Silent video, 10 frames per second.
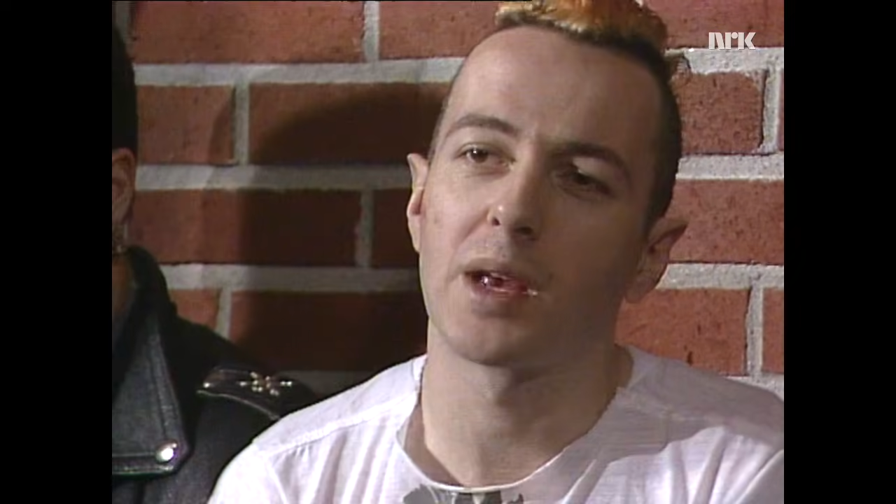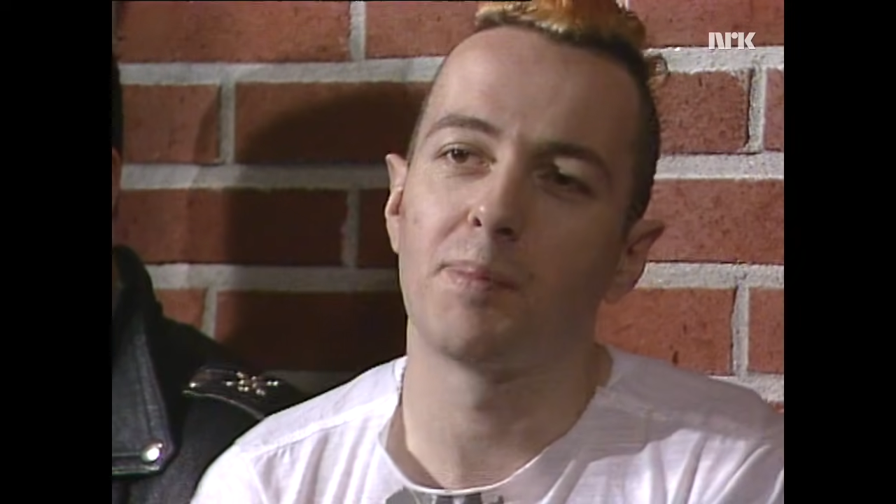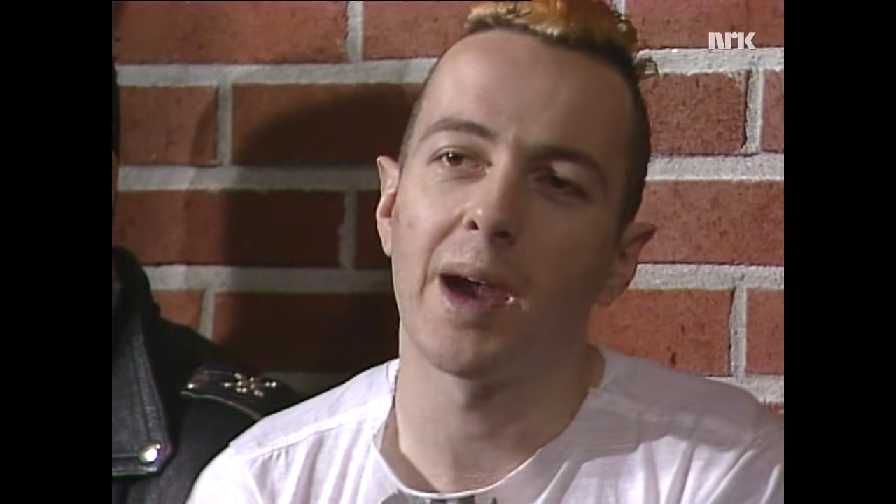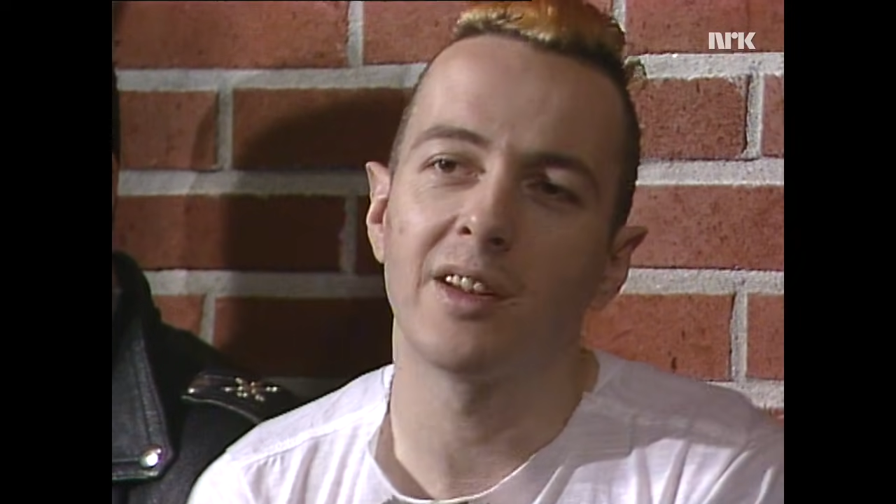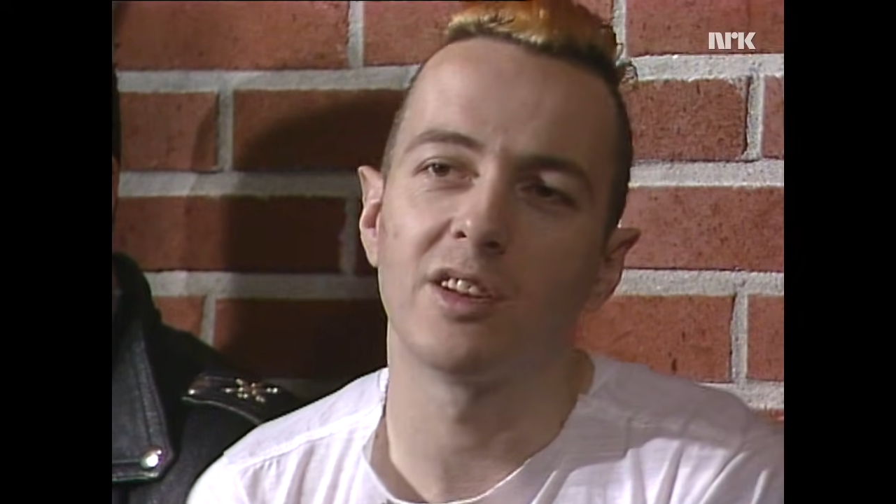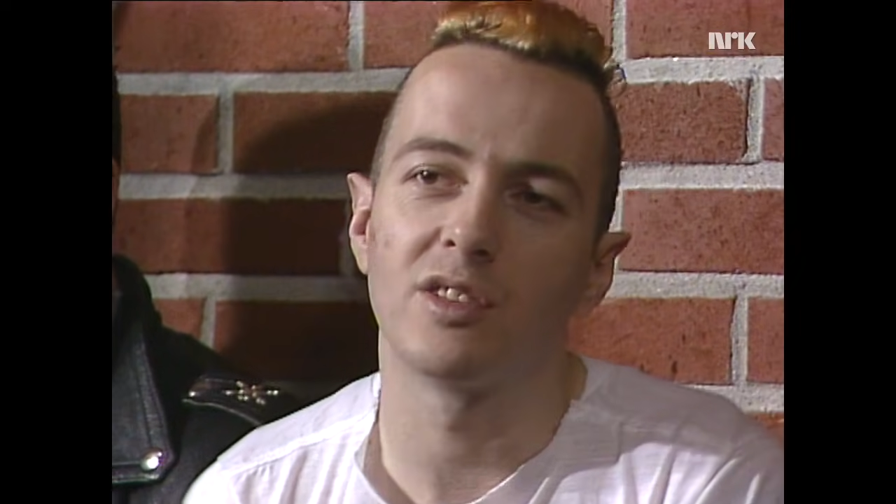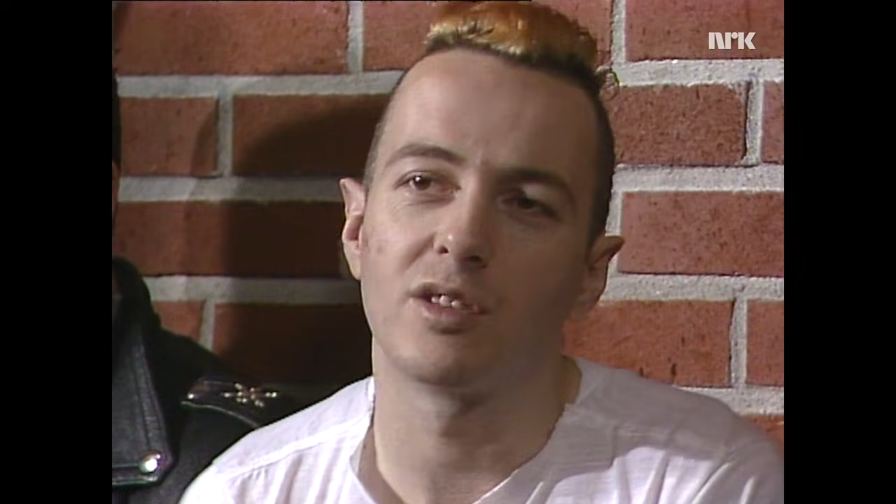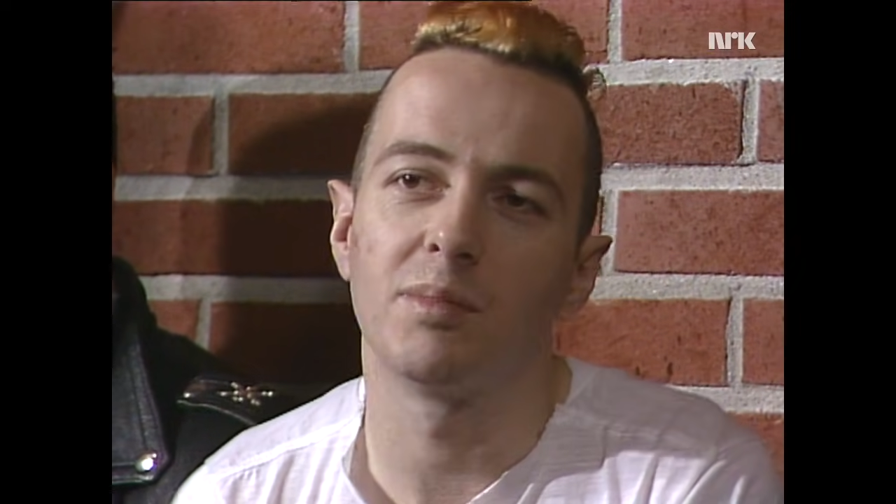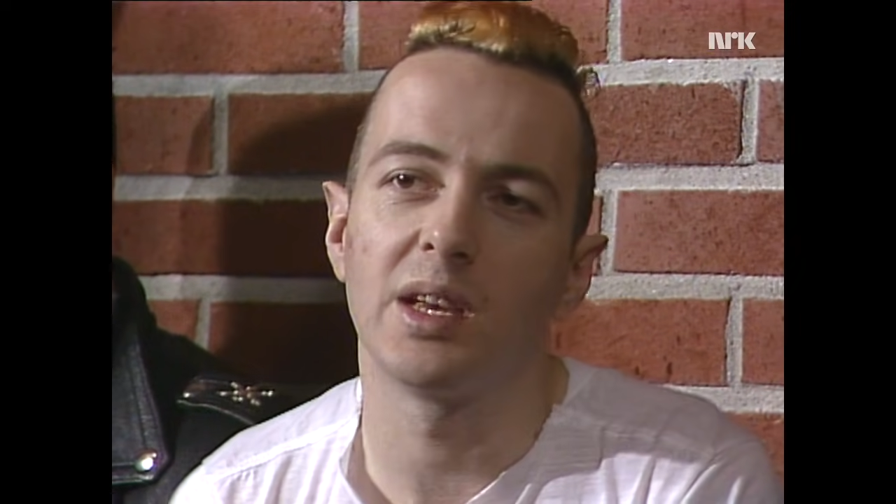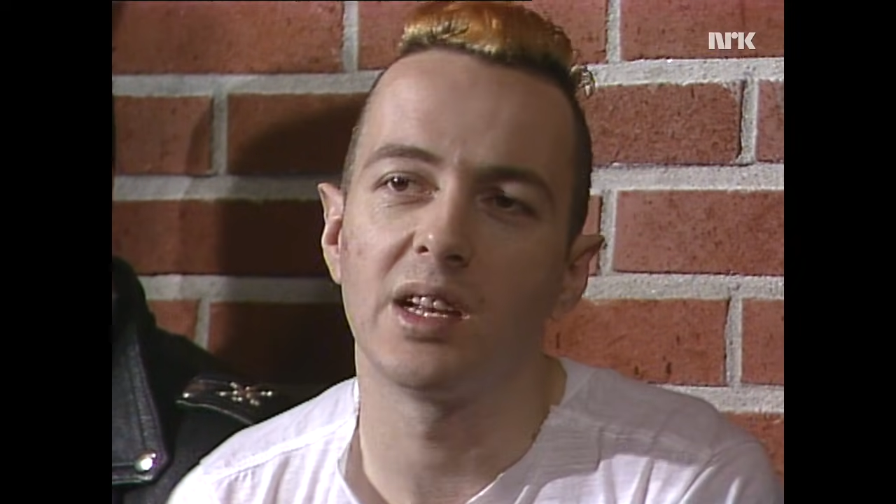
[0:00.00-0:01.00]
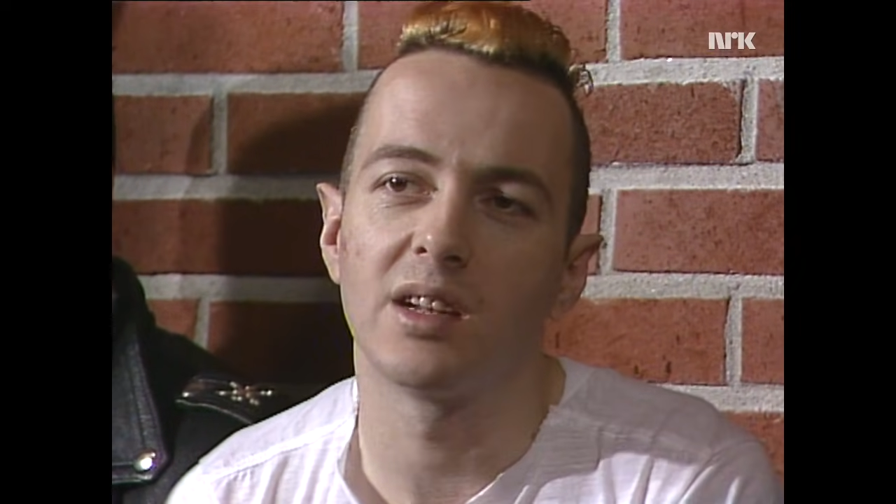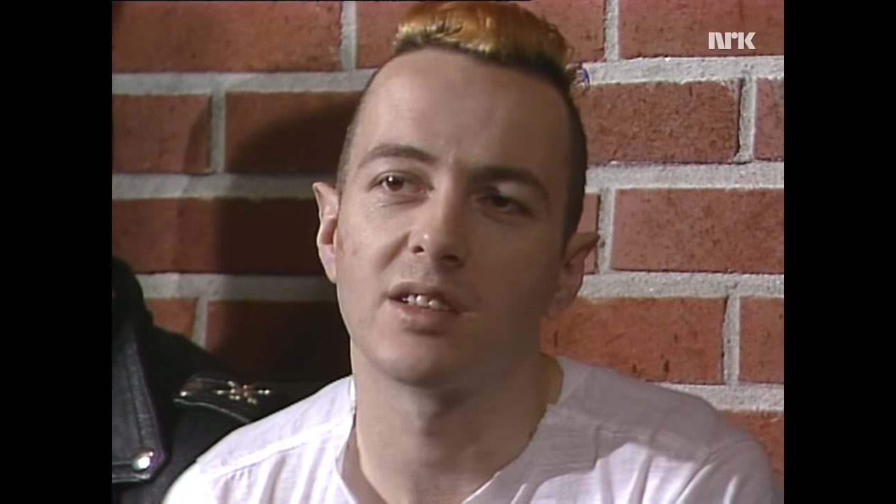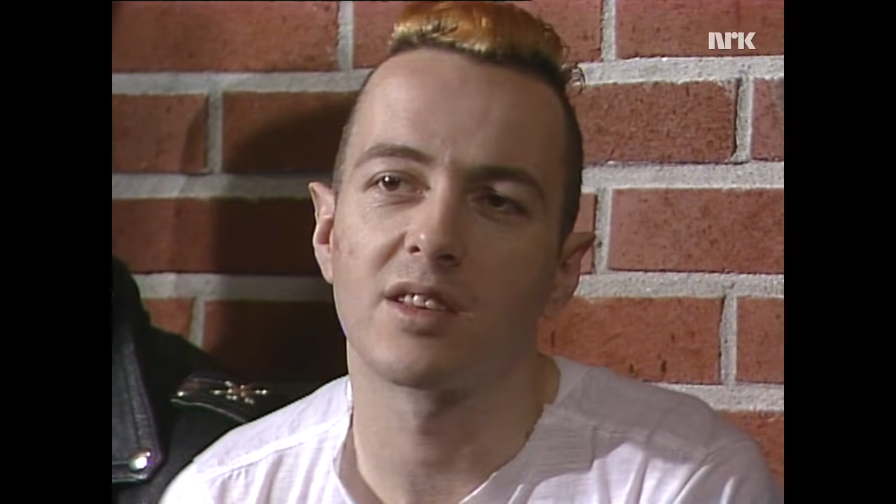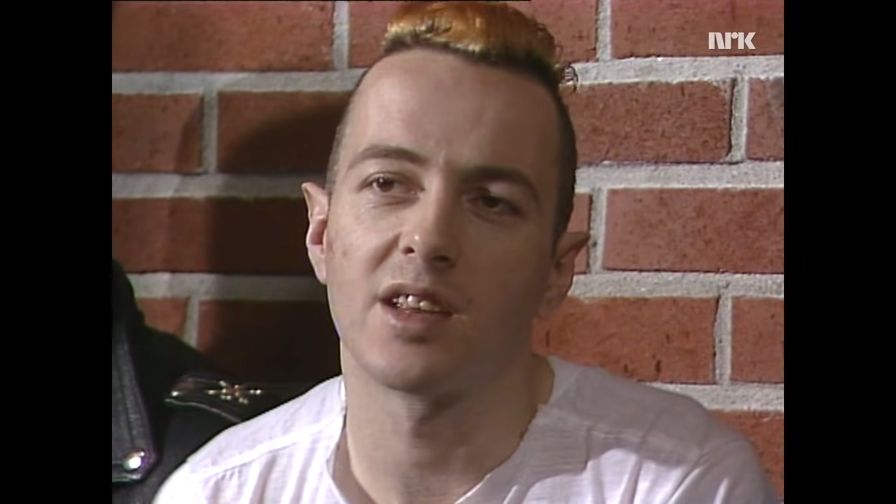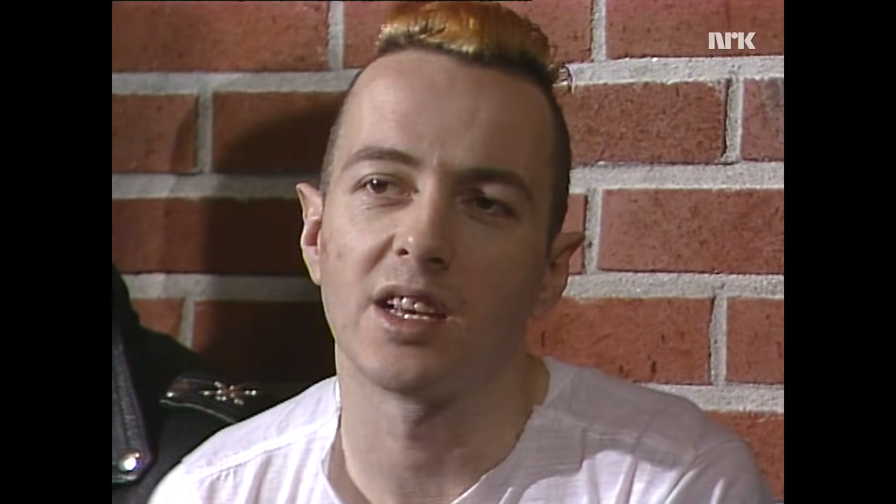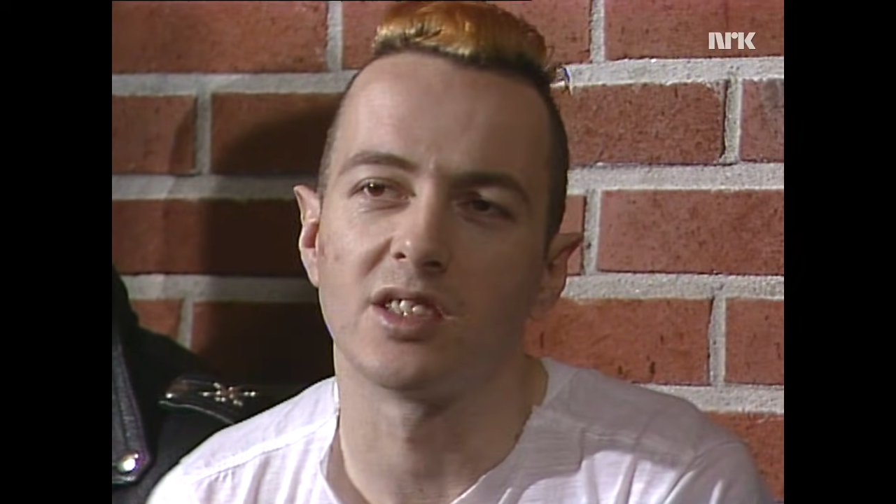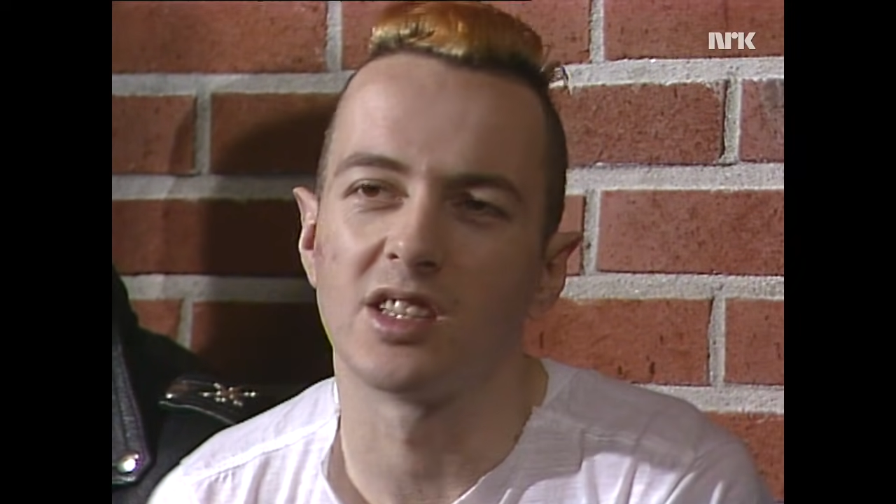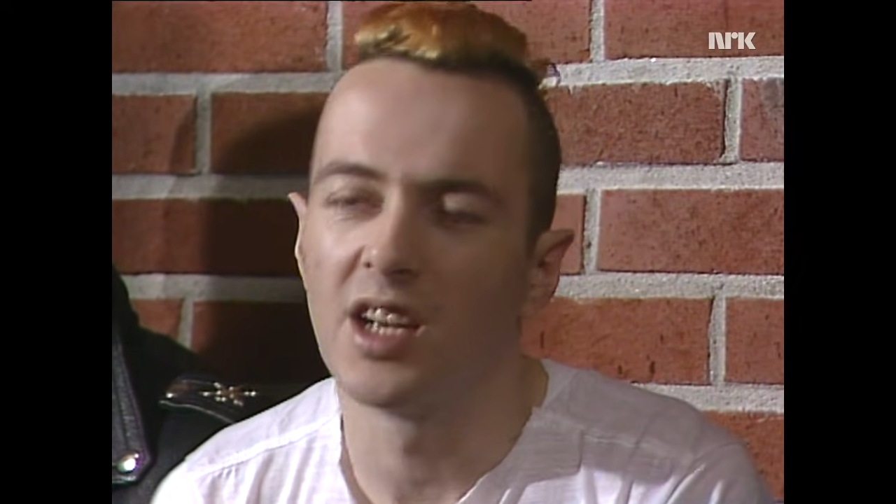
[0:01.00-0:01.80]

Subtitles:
abandoned to meaningless things?